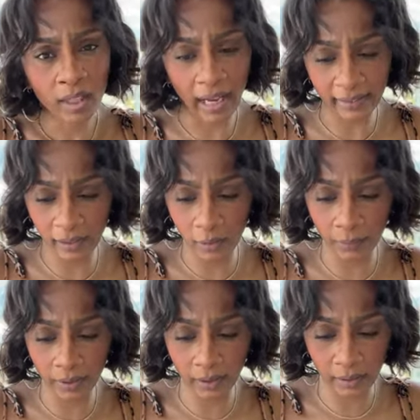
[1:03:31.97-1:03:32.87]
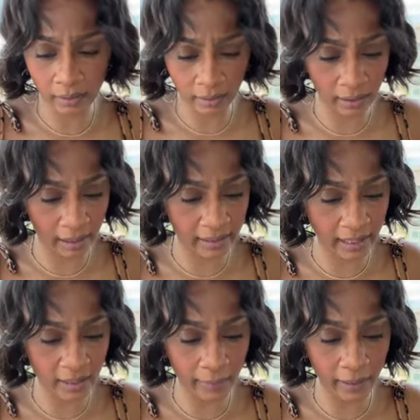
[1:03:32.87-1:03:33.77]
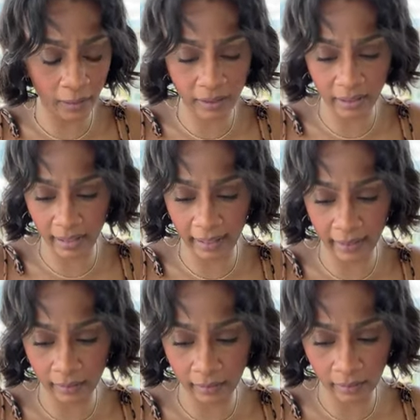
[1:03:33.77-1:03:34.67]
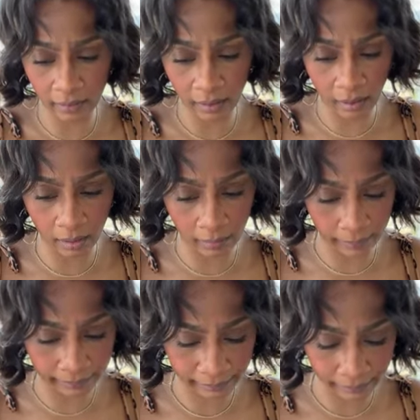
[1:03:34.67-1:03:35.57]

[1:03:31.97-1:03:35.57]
I dealt with a, a Jezebel today. Um,